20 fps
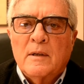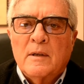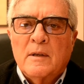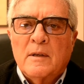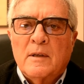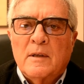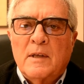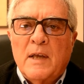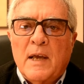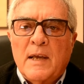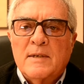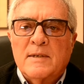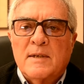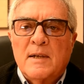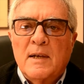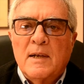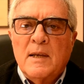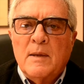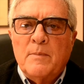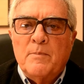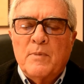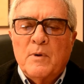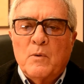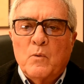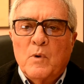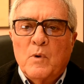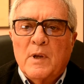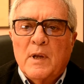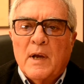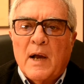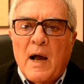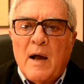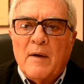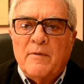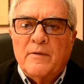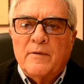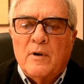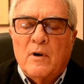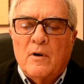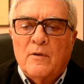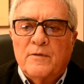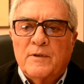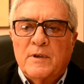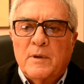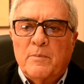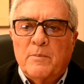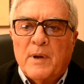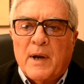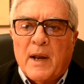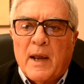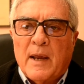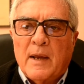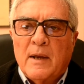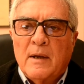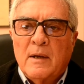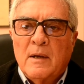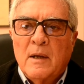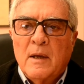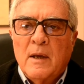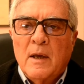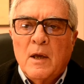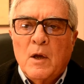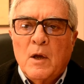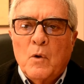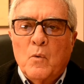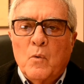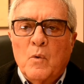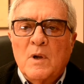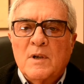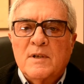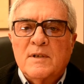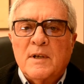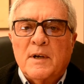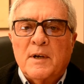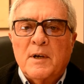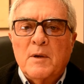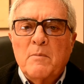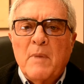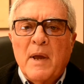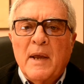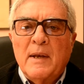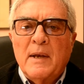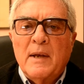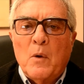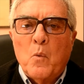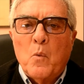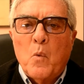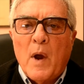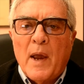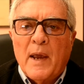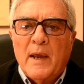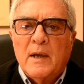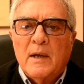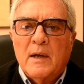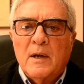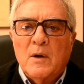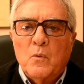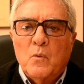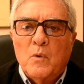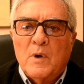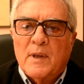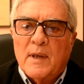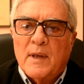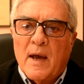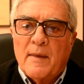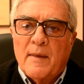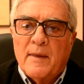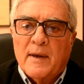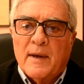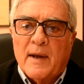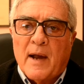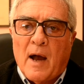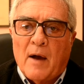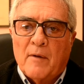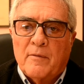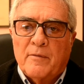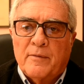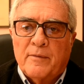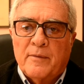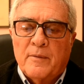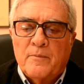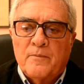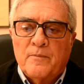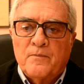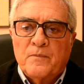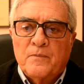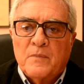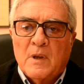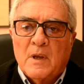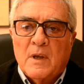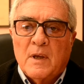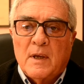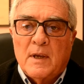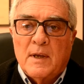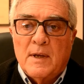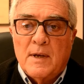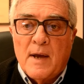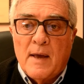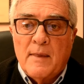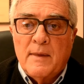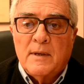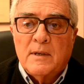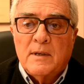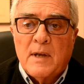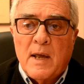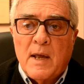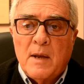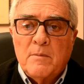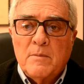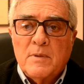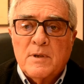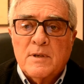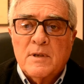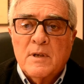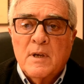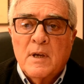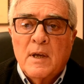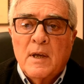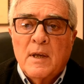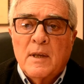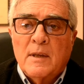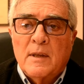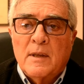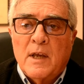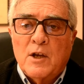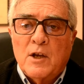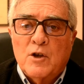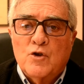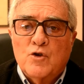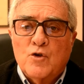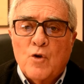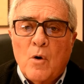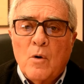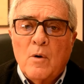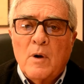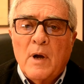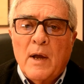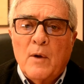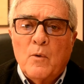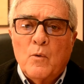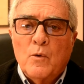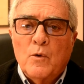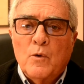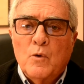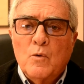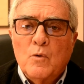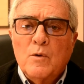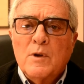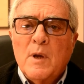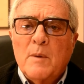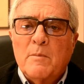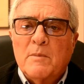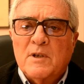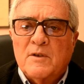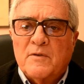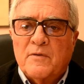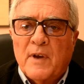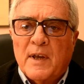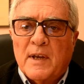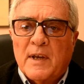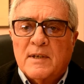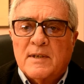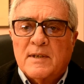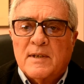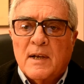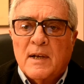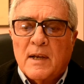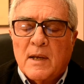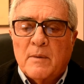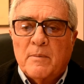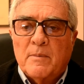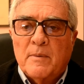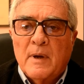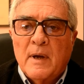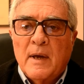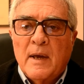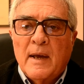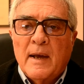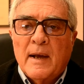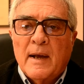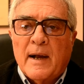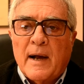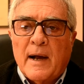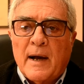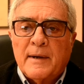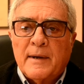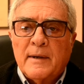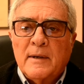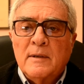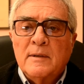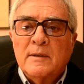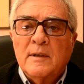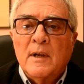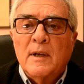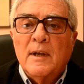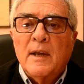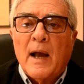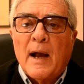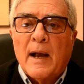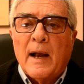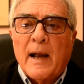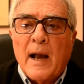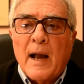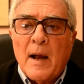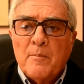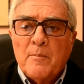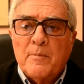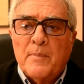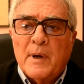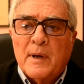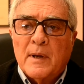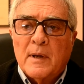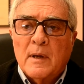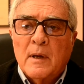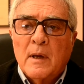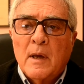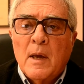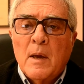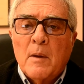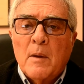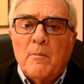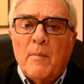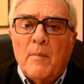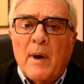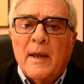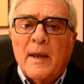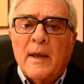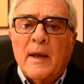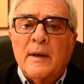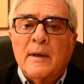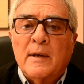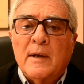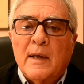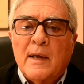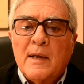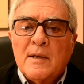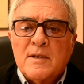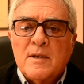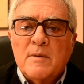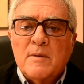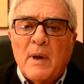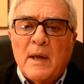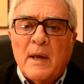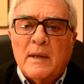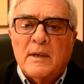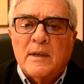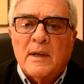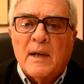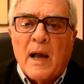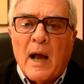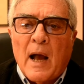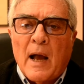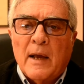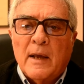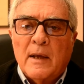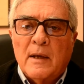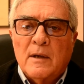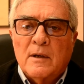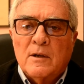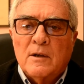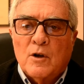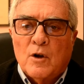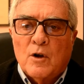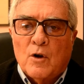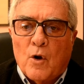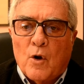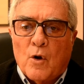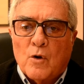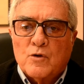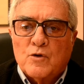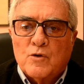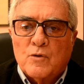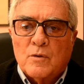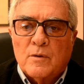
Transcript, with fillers: they sleep with half of the brain whilst remain awake with the other half. In other terms, they show unihemispheric sleep, currently accompanied by an asymmetric eye closure.